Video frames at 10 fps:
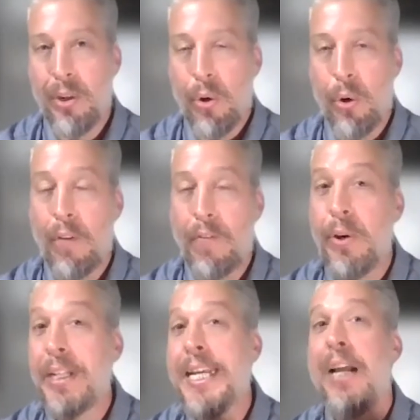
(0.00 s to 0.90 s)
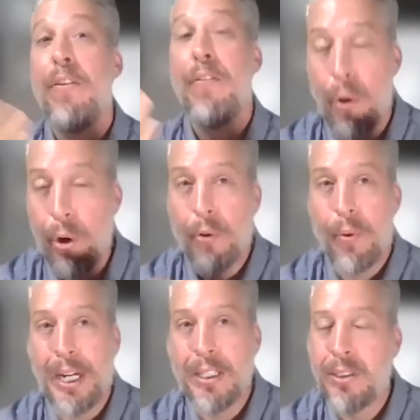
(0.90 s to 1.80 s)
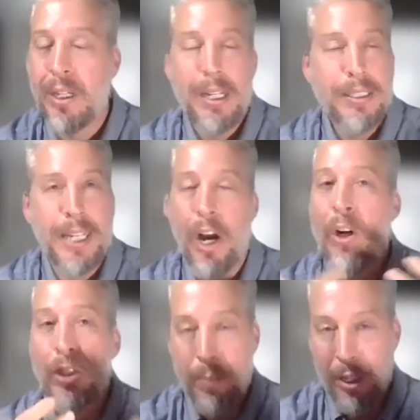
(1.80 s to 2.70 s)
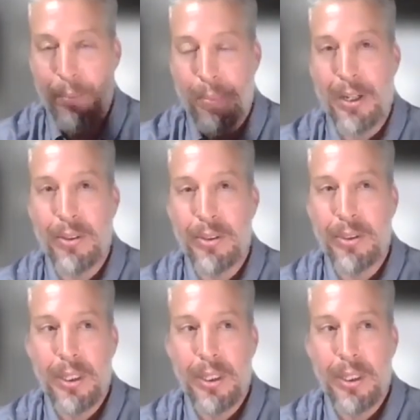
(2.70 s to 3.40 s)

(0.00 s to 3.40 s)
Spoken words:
or if you're in a telephoto range, say 100 millimeters.